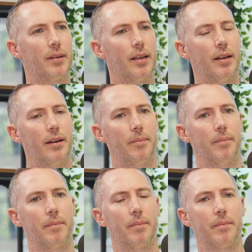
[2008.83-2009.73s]

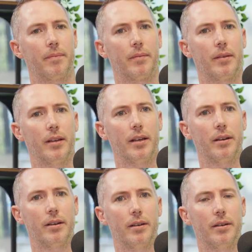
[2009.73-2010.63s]
There
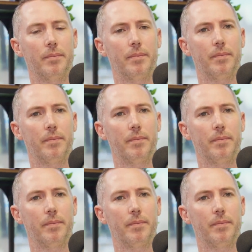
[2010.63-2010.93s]
are